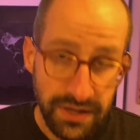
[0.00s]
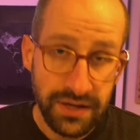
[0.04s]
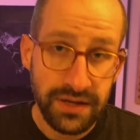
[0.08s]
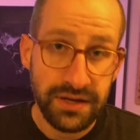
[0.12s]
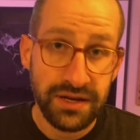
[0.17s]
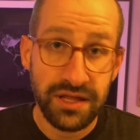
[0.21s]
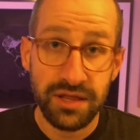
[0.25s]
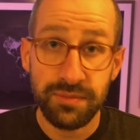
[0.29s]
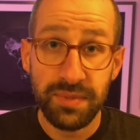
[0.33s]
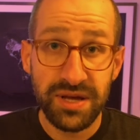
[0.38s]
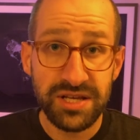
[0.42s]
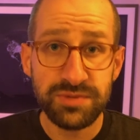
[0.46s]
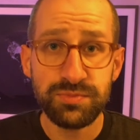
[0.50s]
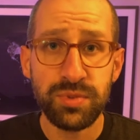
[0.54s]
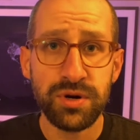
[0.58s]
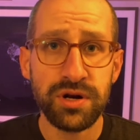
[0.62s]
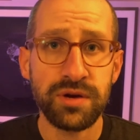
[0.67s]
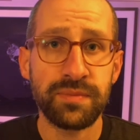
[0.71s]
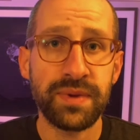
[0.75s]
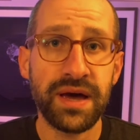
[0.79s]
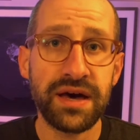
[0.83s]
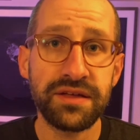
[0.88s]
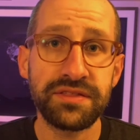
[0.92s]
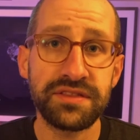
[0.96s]
Now, the best part
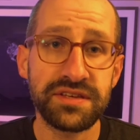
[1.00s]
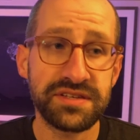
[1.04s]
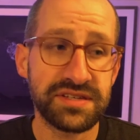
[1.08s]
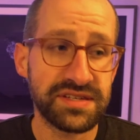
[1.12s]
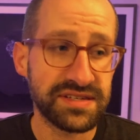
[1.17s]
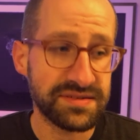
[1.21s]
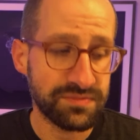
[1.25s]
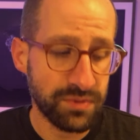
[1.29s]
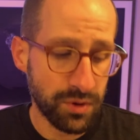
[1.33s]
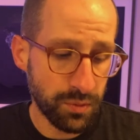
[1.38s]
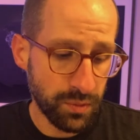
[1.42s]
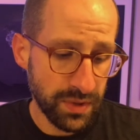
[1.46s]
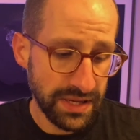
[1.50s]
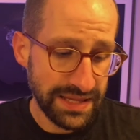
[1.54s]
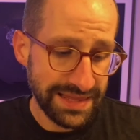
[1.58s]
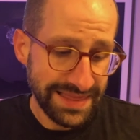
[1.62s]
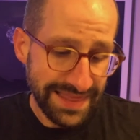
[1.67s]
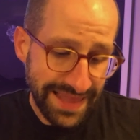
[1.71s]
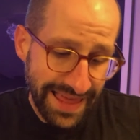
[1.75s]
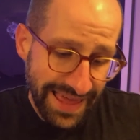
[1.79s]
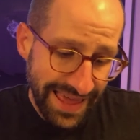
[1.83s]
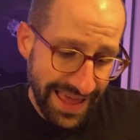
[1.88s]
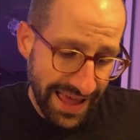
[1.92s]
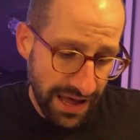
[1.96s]
about this is when we
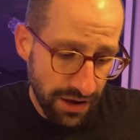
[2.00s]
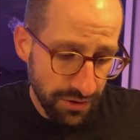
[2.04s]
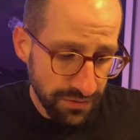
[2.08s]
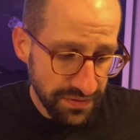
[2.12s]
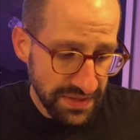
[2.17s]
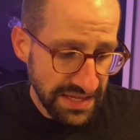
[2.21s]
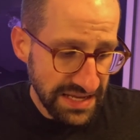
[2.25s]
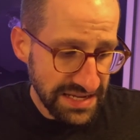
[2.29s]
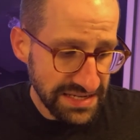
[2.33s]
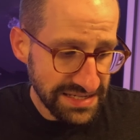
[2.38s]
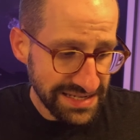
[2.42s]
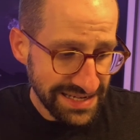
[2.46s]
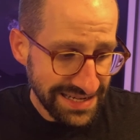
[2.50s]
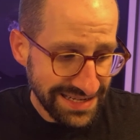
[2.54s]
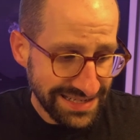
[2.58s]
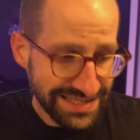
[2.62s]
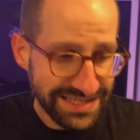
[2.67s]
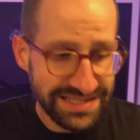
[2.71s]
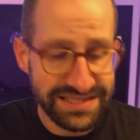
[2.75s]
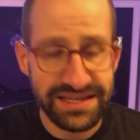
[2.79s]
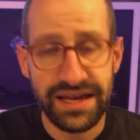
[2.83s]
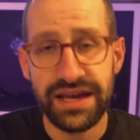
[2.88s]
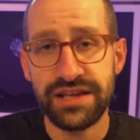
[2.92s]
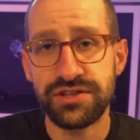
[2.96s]
lay out these
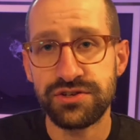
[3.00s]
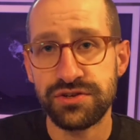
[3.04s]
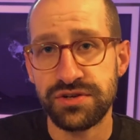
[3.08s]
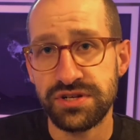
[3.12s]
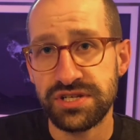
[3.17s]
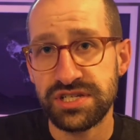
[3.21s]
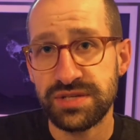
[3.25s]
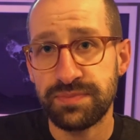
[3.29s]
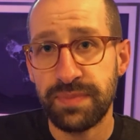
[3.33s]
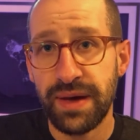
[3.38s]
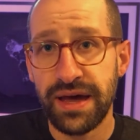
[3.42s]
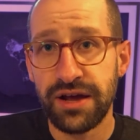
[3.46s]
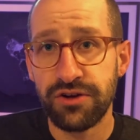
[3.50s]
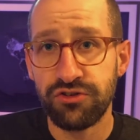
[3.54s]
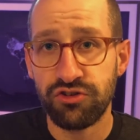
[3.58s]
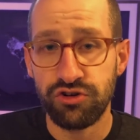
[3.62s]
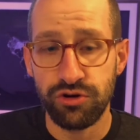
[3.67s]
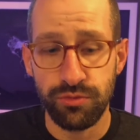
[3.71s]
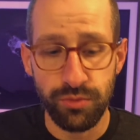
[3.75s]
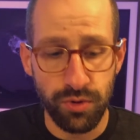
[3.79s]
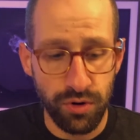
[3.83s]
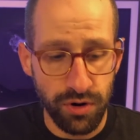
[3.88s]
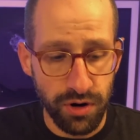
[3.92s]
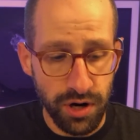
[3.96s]
designs on a
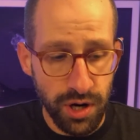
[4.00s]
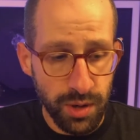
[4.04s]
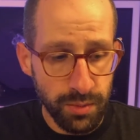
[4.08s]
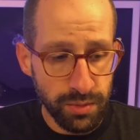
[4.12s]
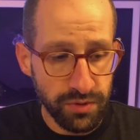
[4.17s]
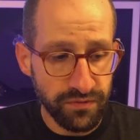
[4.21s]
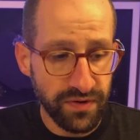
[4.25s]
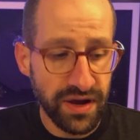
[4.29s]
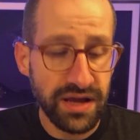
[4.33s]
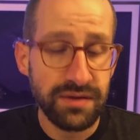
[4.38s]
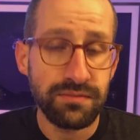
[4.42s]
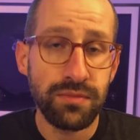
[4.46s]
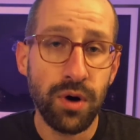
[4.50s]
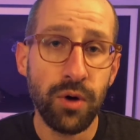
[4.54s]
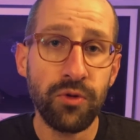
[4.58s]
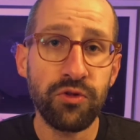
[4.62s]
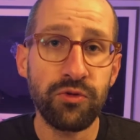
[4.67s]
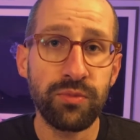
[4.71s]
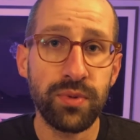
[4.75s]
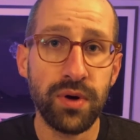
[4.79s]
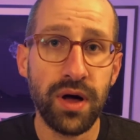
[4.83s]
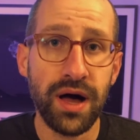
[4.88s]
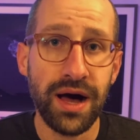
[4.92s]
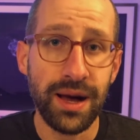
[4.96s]
spectrum or provide
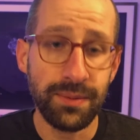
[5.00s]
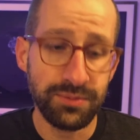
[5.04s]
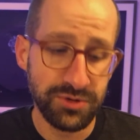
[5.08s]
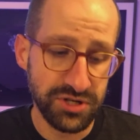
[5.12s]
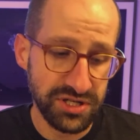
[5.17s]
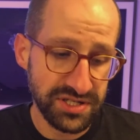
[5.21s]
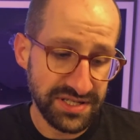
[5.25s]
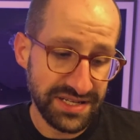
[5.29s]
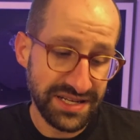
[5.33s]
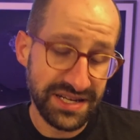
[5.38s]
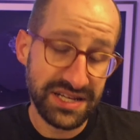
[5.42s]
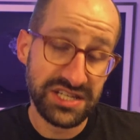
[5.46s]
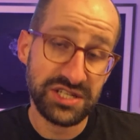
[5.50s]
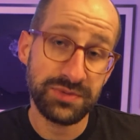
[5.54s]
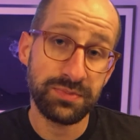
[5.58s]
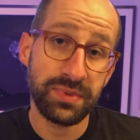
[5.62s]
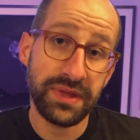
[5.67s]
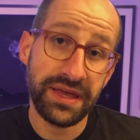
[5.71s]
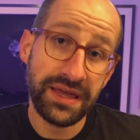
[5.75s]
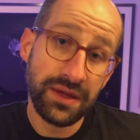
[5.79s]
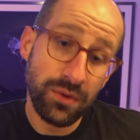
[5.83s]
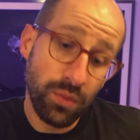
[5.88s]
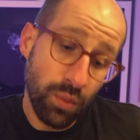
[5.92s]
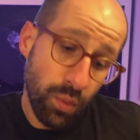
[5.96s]
multiple options and
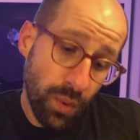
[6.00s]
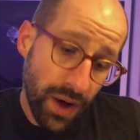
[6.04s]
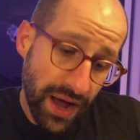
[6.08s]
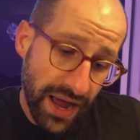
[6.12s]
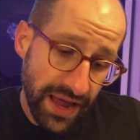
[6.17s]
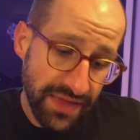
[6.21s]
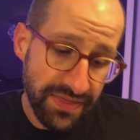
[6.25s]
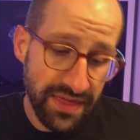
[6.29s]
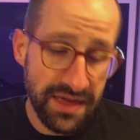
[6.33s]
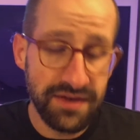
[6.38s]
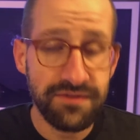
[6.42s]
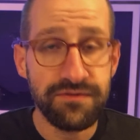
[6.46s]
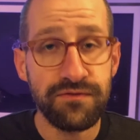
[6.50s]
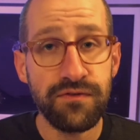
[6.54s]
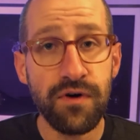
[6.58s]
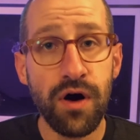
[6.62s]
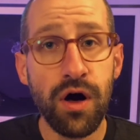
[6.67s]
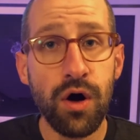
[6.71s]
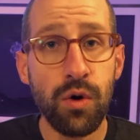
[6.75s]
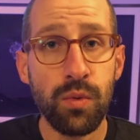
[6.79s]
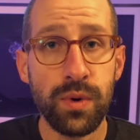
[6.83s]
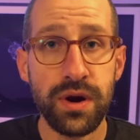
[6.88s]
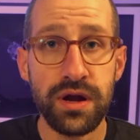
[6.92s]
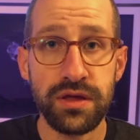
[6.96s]
explain why they
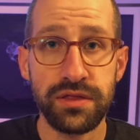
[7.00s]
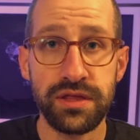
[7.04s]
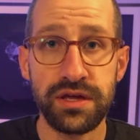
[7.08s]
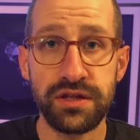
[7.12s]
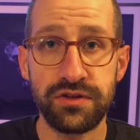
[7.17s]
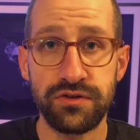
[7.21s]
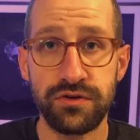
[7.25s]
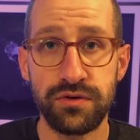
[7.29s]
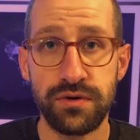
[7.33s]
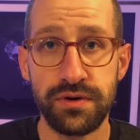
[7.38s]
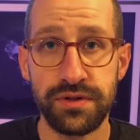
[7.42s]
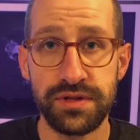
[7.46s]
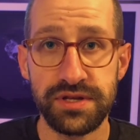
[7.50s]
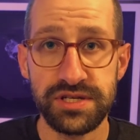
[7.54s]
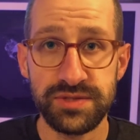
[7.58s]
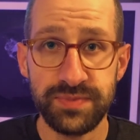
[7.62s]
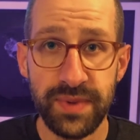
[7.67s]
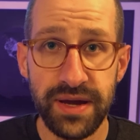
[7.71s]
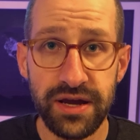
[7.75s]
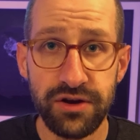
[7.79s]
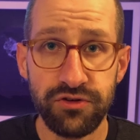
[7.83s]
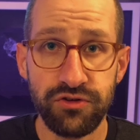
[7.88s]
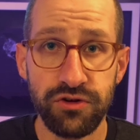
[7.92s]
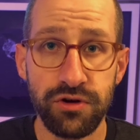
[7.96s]
fall where they do on the
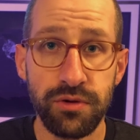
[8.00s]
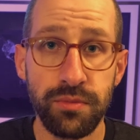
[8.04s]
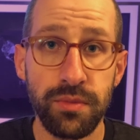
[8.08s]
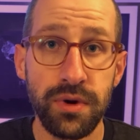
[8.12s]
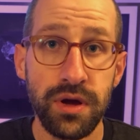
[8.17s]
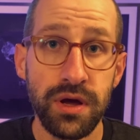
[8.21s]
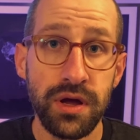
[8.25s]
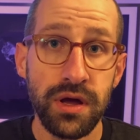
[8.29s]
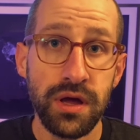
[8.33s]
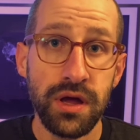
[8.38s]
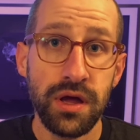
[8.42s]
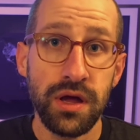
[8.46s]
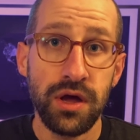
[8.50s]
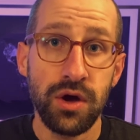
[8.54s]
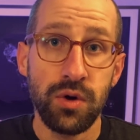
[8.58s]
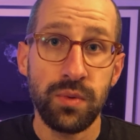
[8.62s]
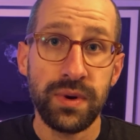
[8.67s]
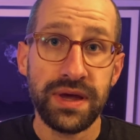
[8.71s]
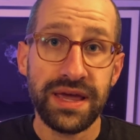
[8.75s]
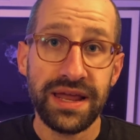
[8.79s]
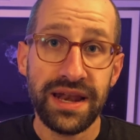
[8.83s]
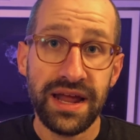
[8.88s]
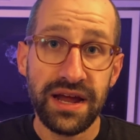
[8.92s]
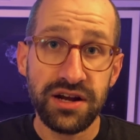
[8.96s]
spectrum, we
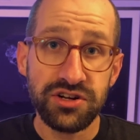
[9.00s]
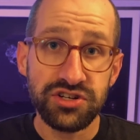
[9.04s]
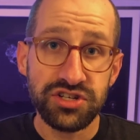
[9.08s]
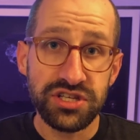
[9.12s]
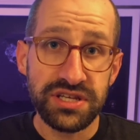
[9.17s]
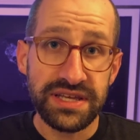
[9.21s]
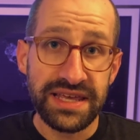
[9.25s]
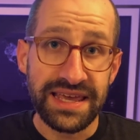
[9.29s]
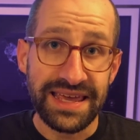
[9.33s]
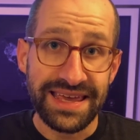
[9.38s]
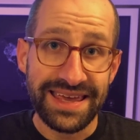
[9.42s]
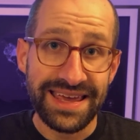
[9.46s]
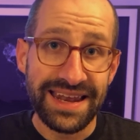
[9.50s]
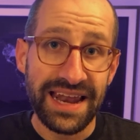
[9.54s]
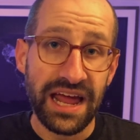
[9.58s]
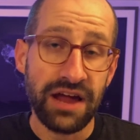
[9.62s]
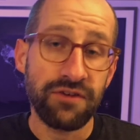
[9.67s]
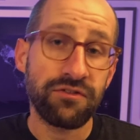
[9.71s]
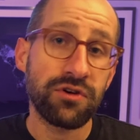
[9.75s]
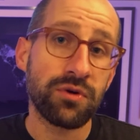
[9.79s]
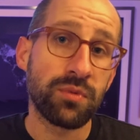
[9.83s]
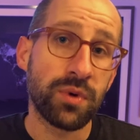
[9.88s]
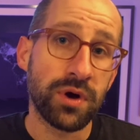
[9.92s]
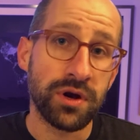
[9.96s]
can actually get
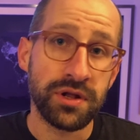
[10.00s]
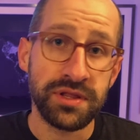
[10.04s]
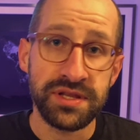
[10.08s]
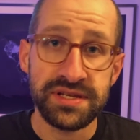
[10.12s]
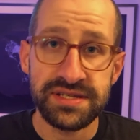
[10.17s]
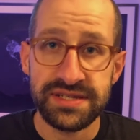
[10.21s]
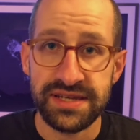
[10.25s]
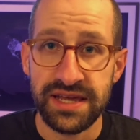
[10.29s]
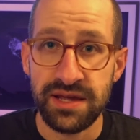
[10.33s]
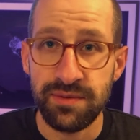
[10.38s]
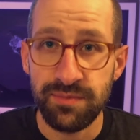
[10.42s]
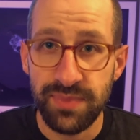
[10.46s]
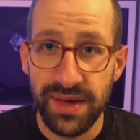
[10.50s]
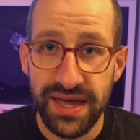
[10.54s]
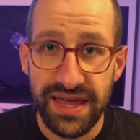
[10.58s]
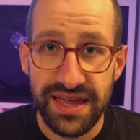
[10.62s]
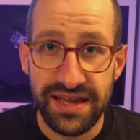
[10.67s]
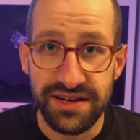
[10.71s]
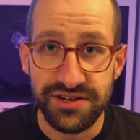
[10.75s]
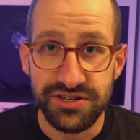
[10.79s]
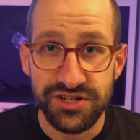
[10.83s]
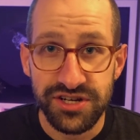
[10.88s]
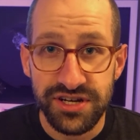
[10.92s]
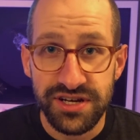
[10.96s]
everyone on the same
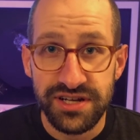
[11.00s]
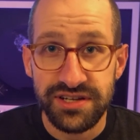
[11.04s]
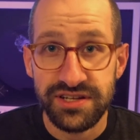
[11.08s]
page.